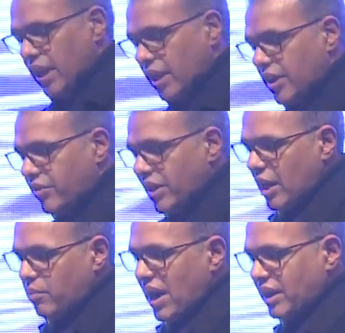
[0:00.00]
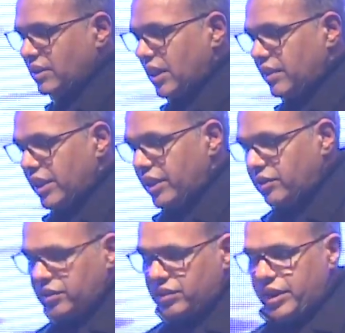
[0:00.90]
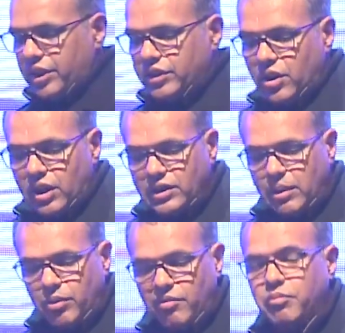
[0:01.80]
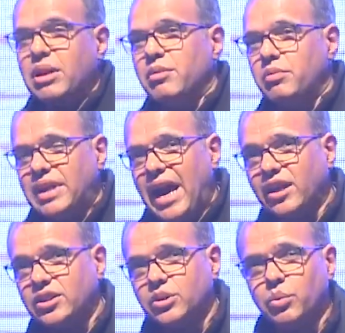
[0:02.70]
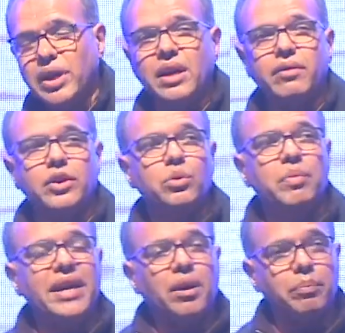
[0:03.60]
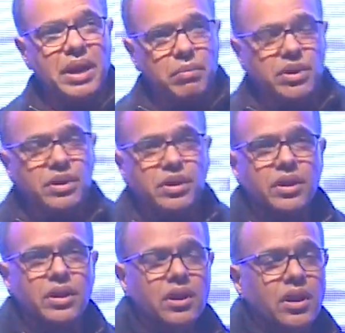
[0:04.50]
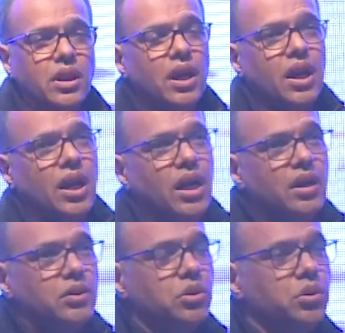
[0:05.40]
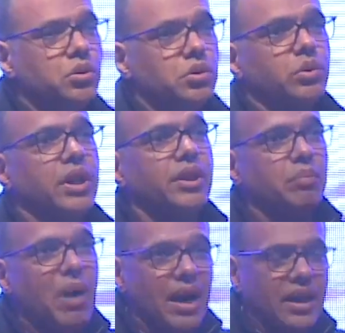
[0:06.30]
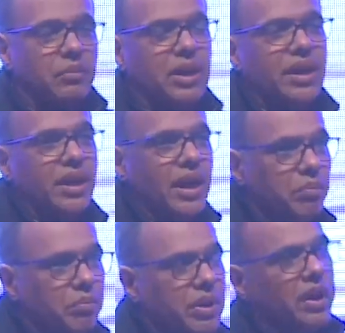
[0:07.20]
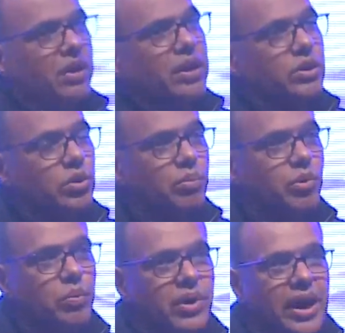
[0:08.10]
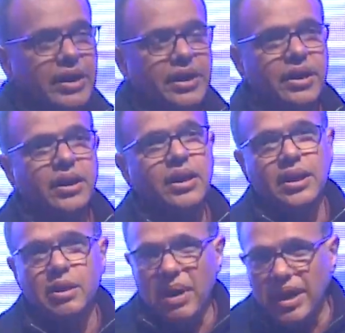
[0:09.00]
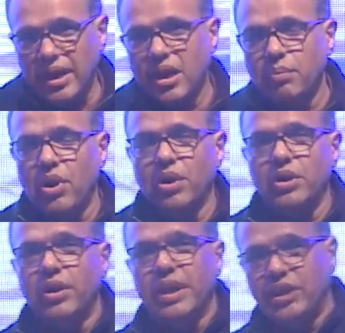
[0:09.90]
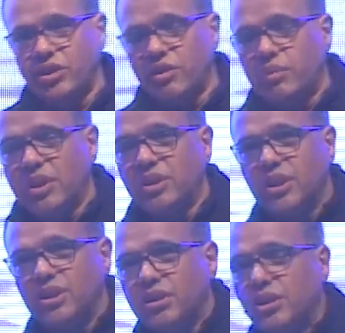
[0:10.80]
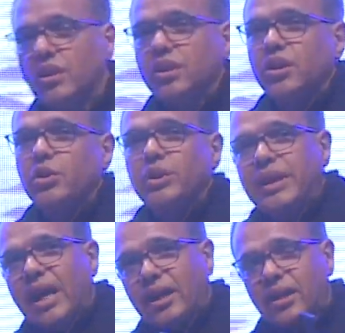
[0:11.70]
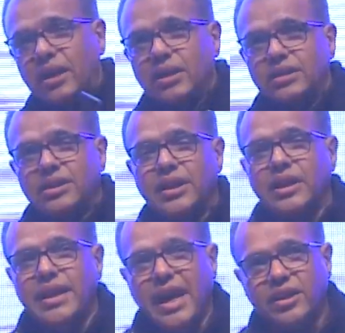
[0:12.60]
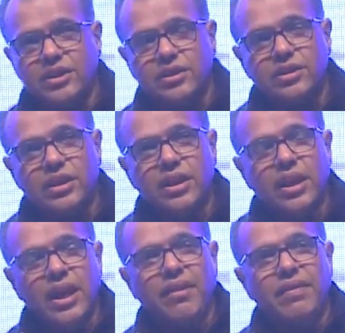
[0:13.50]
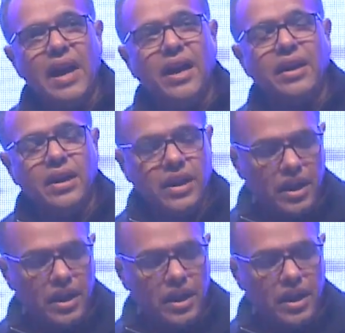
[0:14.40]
a country like Pakistan, there is a concept of minimum tax. Whenever you make a payment to another party, being a company or a sole proprietor, depending upon your nature of business, you deduct certain taxes. And that